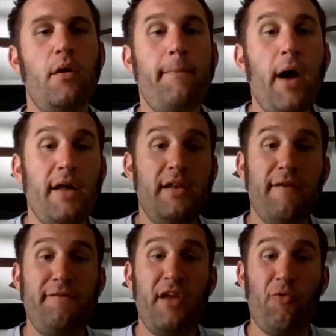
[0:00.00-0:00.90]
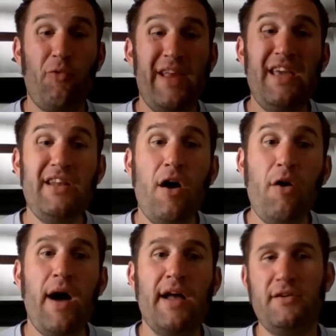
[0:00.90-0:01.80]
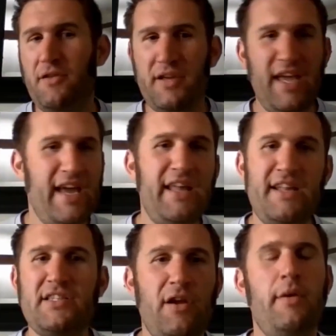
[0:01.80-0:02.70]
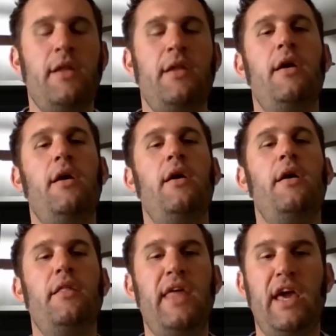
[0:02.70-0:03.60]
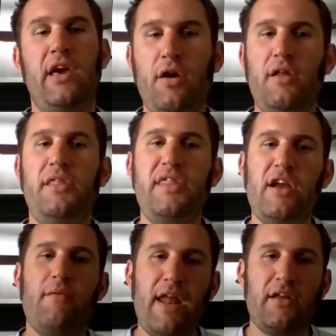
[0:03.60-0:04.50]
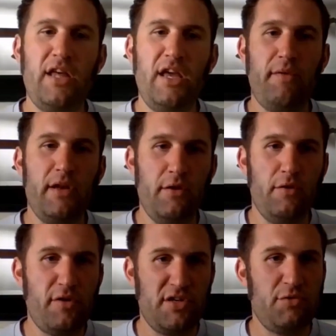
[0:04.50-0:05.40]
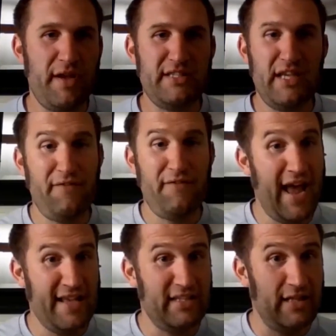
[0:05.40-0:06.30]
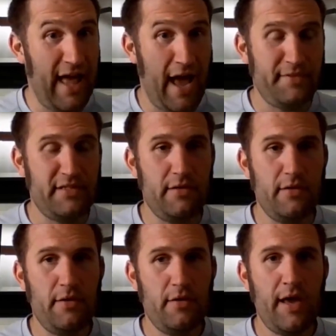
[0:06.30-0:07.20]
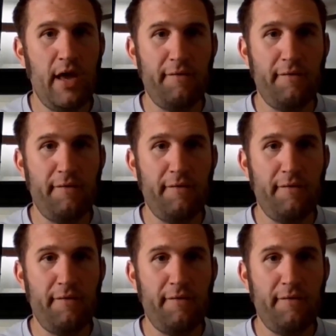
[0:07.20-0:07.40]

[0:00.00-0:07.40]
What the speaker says: But if they really don't want to, they're kicking and screaming, they could theoretically renew their Swiss if it hasn't lapsed, okay?